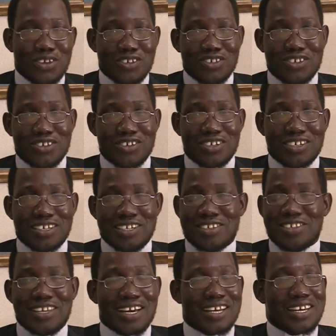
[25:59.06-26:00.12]
this
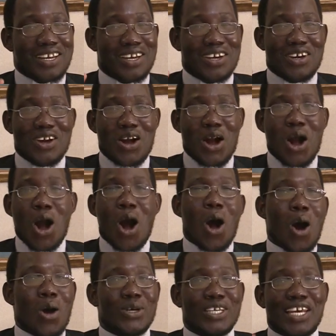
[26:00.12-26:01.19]
is that
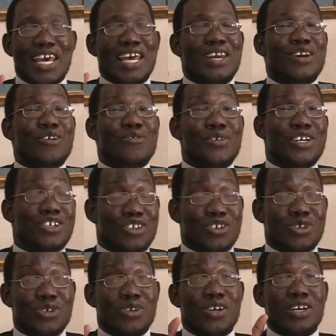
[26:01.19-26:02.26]
God can reach
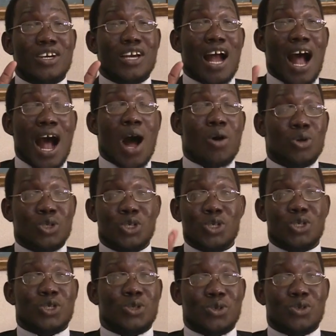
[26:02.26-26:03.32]
out
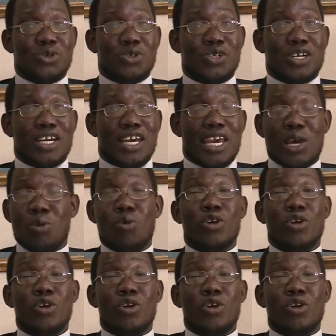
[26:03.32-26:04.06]
to you in